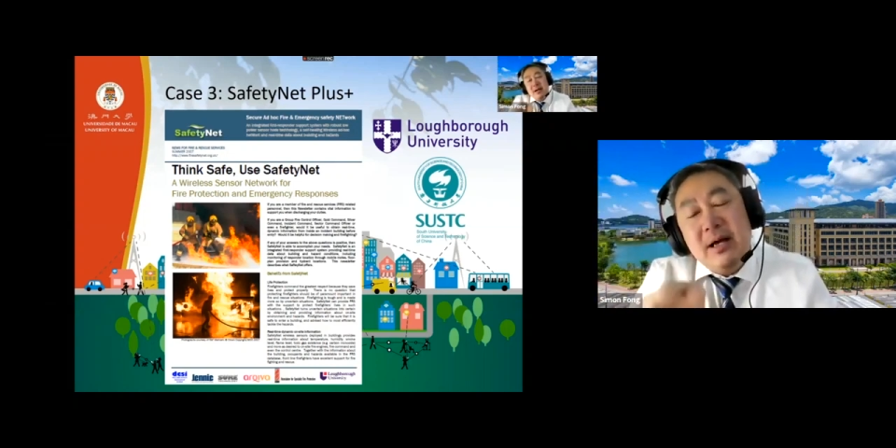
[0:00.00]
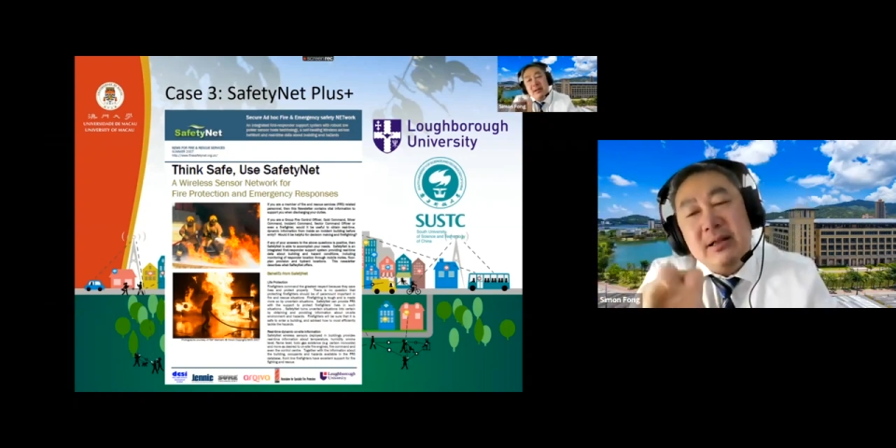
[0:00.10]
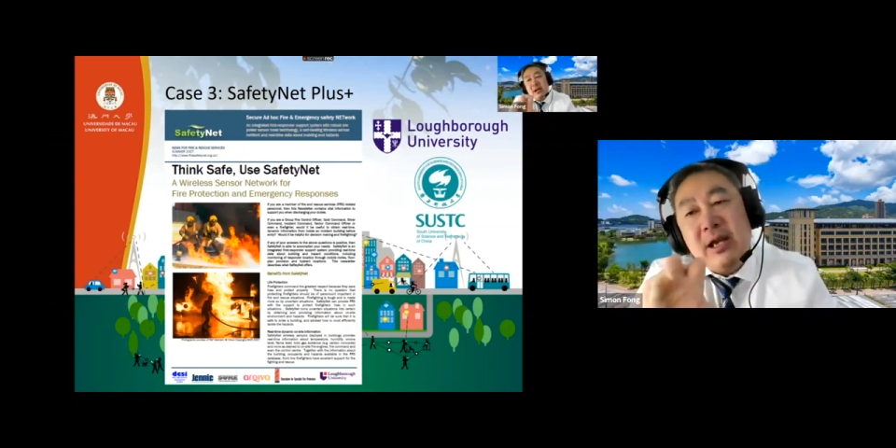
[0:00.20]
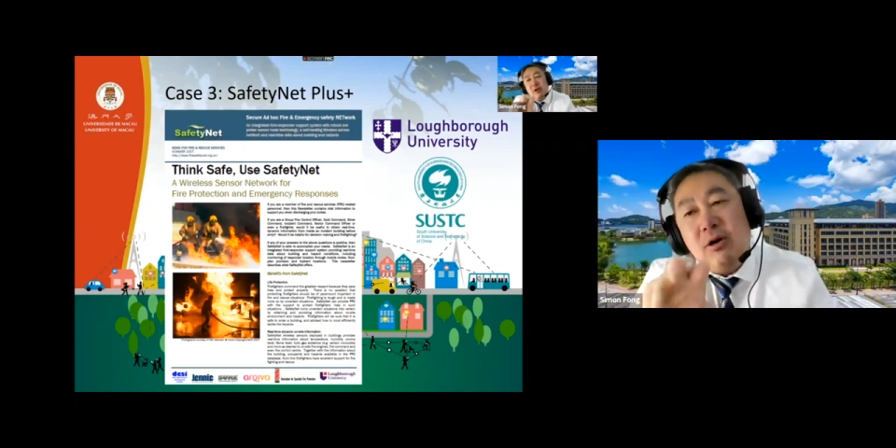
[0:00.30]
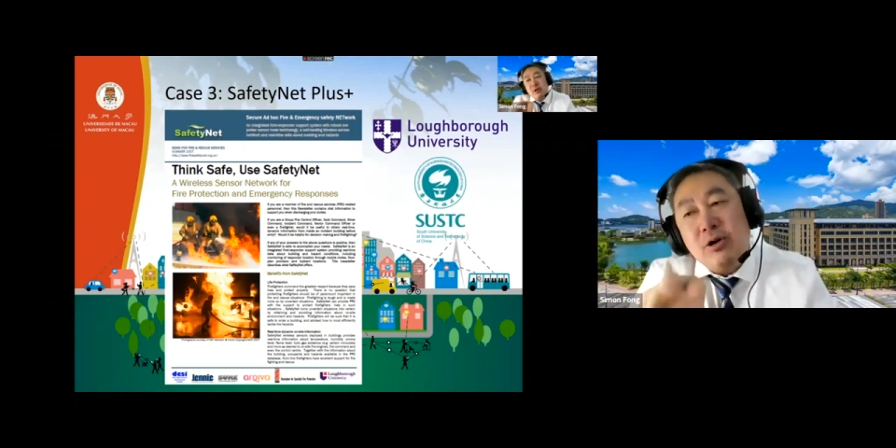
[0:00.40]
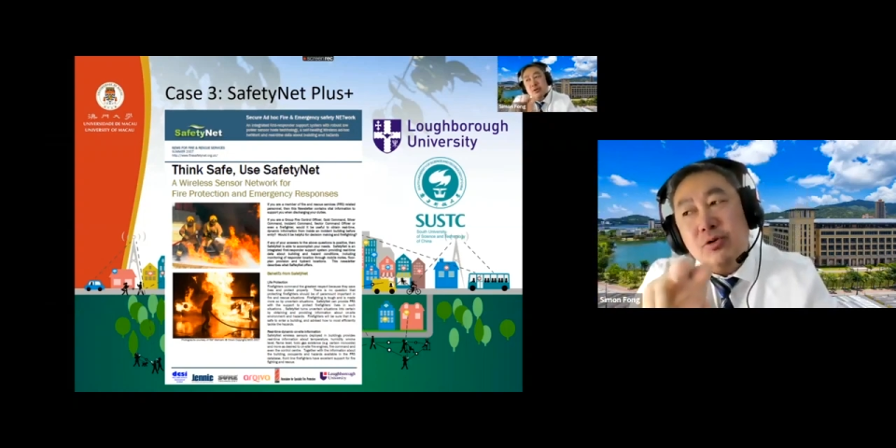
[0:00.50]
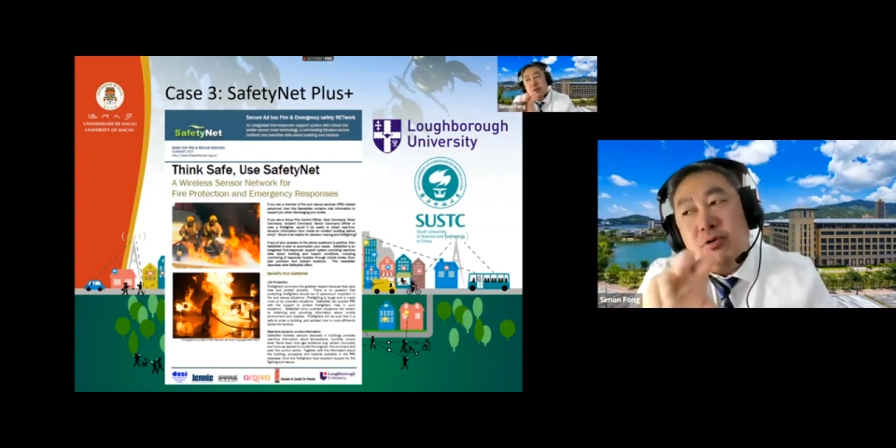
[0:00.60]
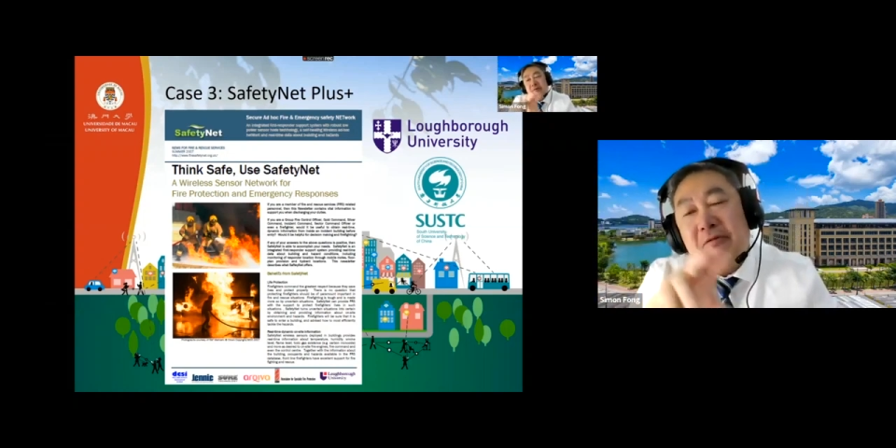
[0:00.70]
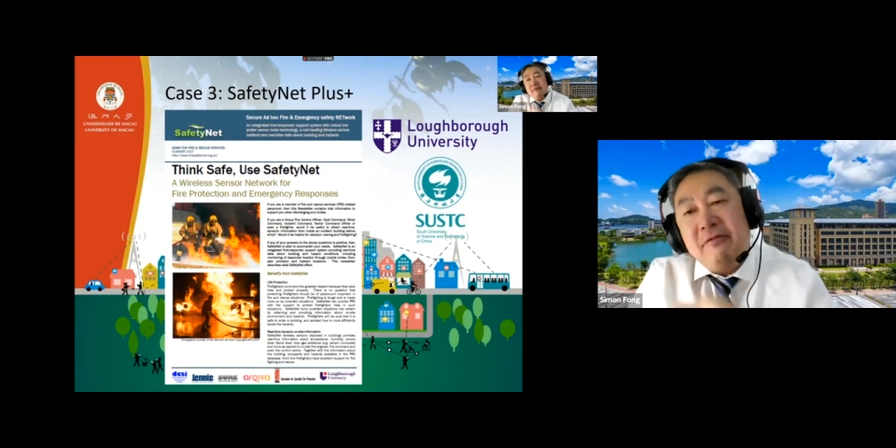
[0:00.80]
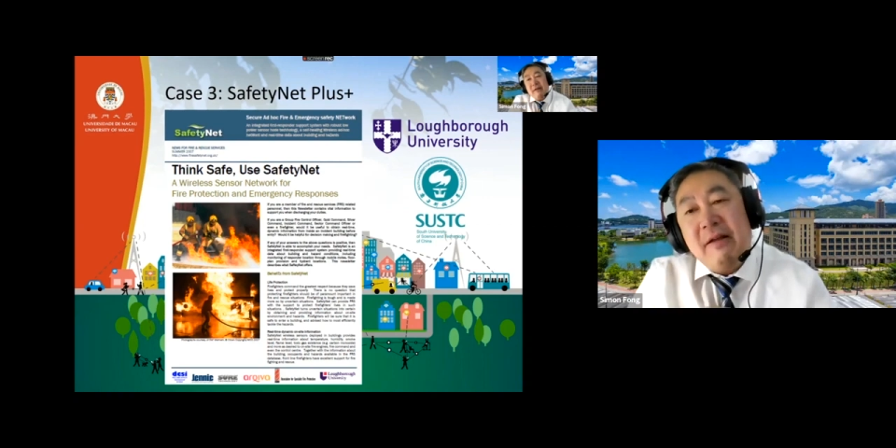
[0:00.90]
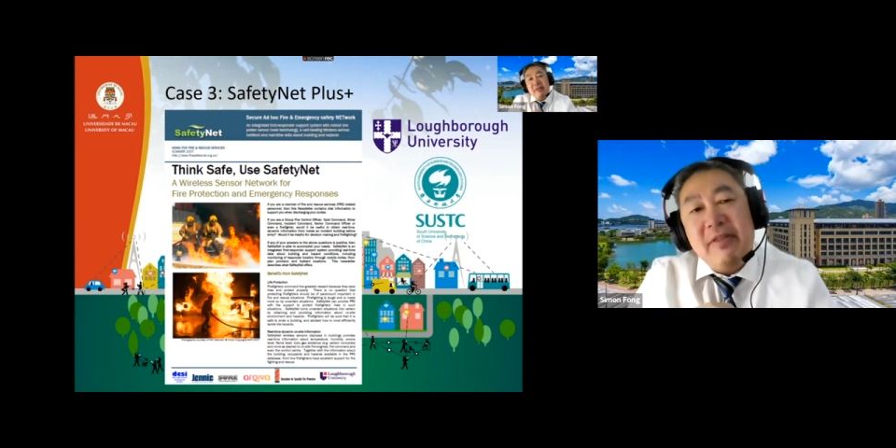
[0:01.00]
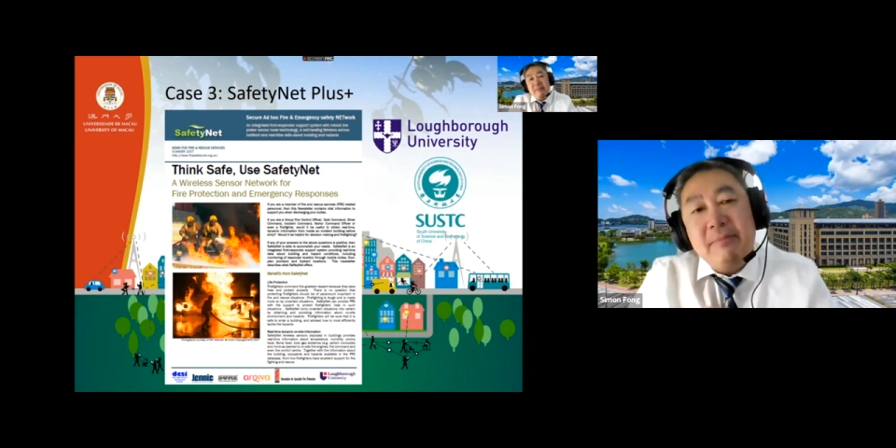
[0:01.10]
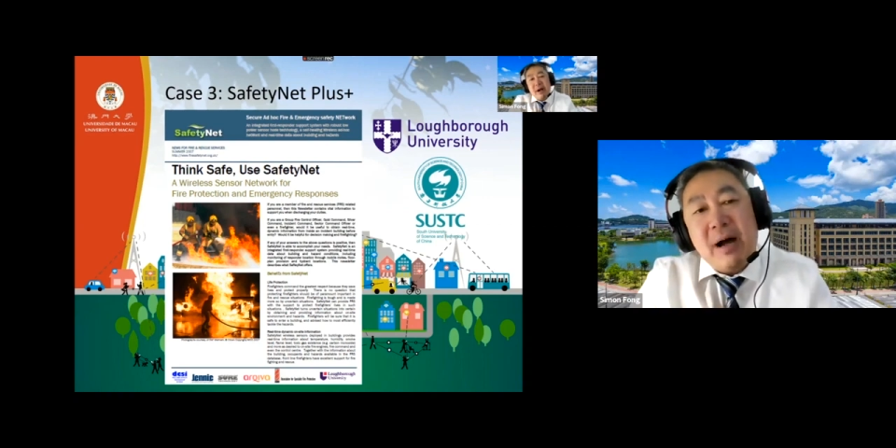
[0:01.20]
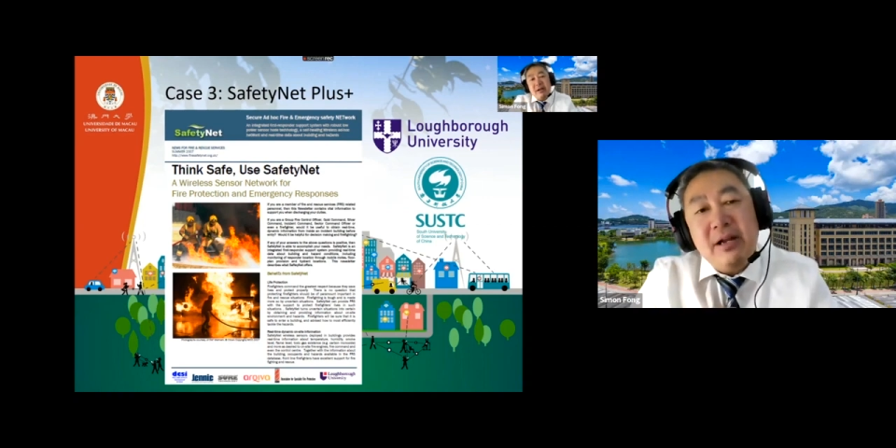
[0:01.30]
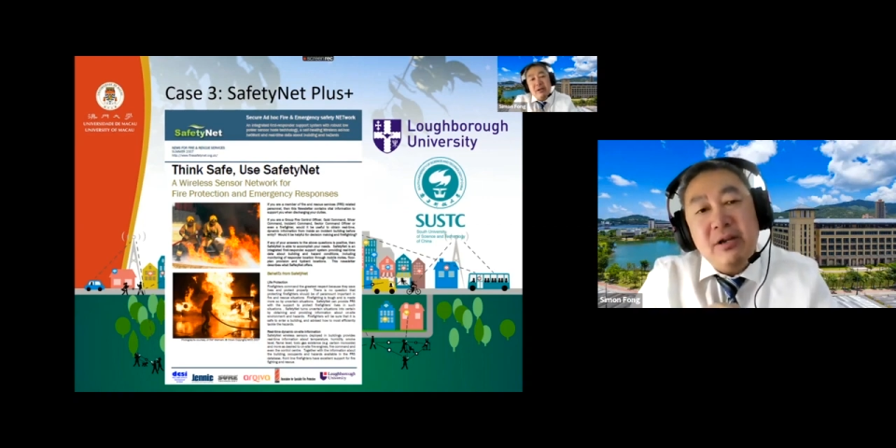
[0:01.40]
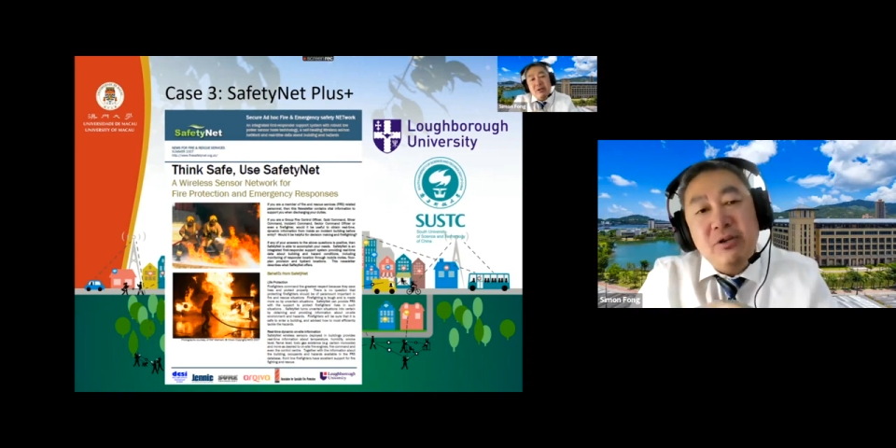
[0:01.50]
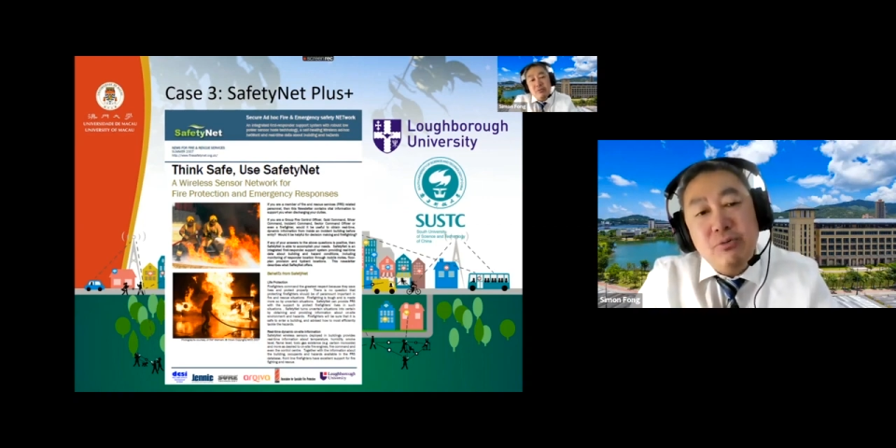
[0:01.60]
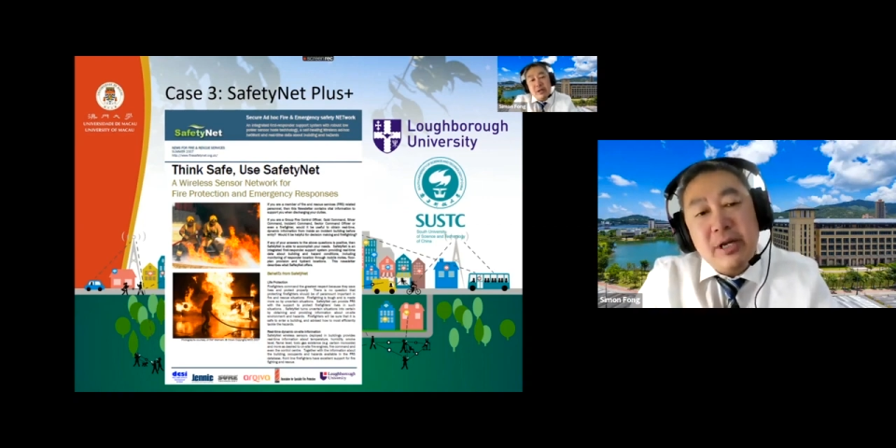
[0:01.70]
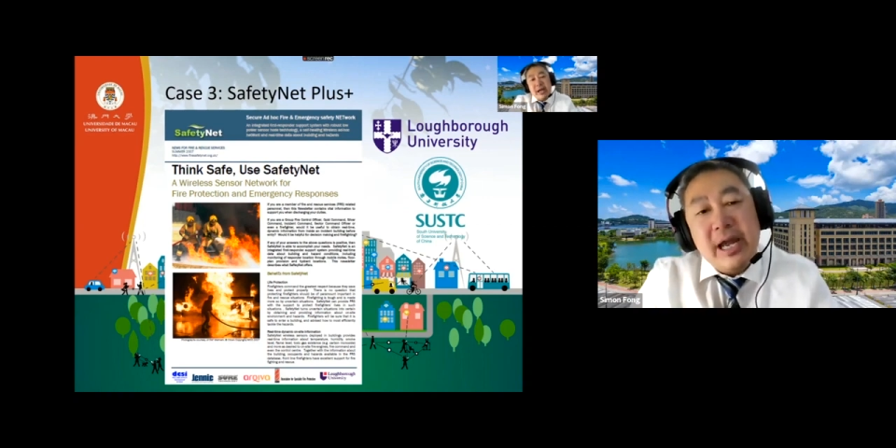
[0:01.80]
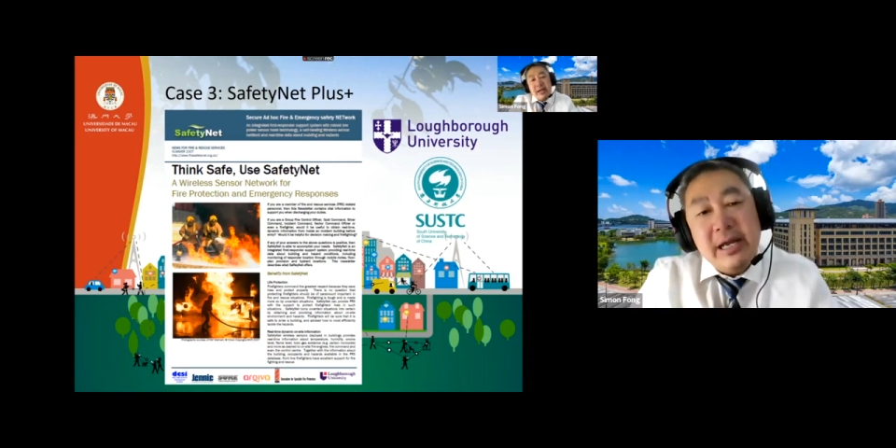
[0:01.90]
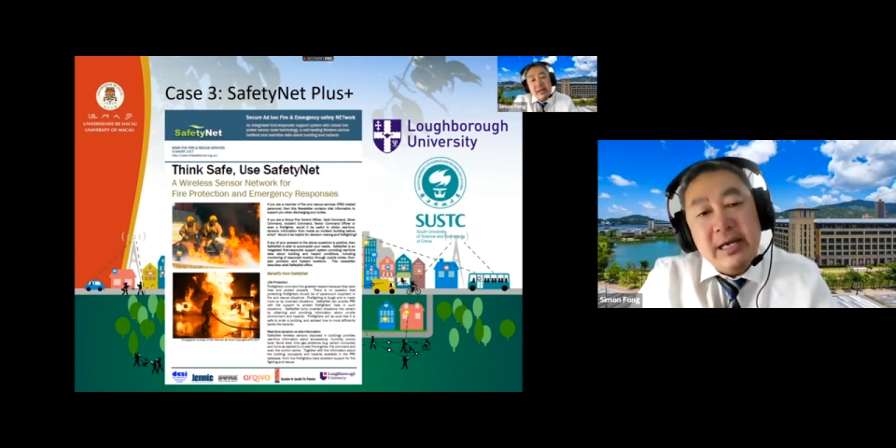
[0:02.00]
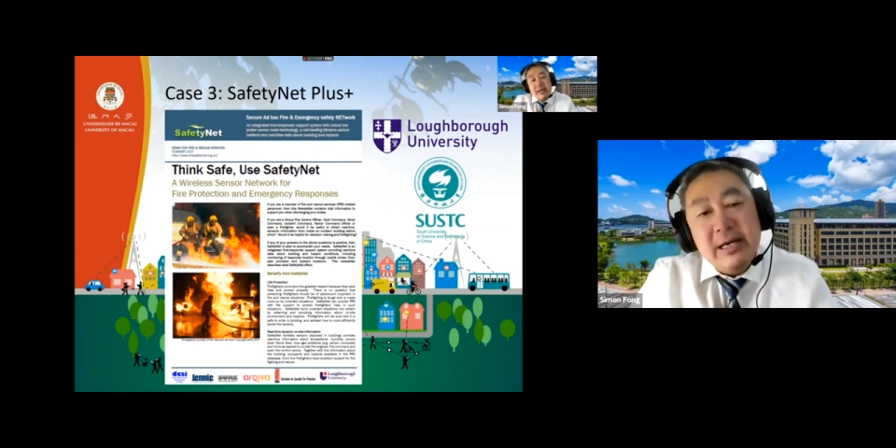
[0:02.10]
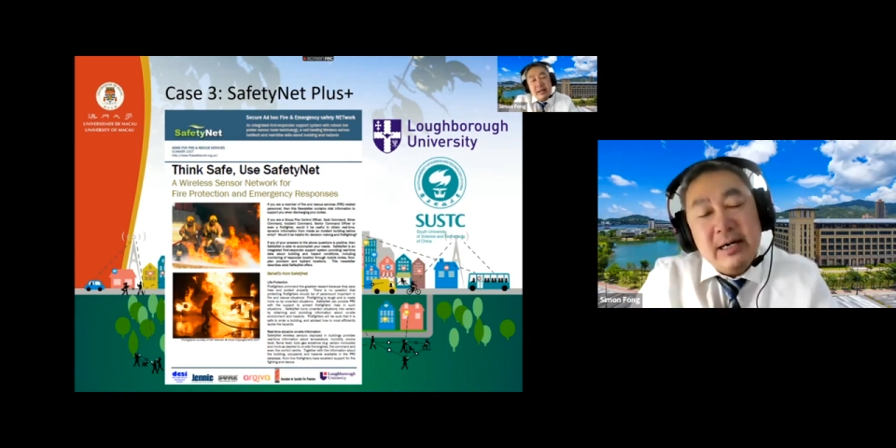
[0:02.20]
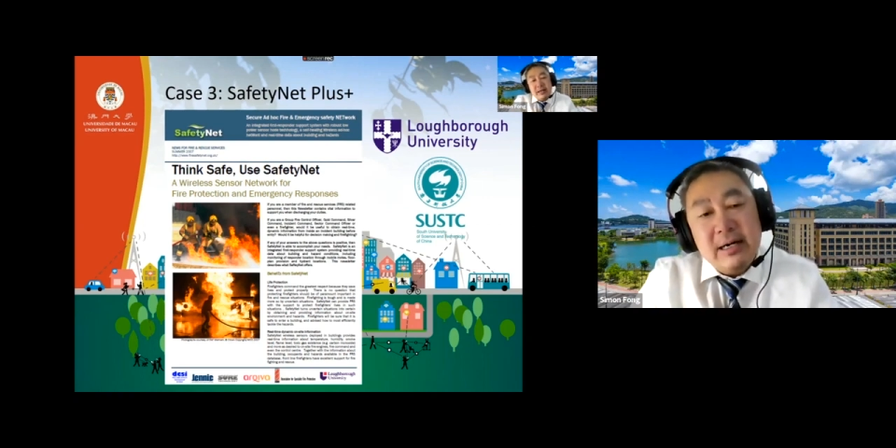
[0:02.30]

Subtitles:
they also got funded by the UK,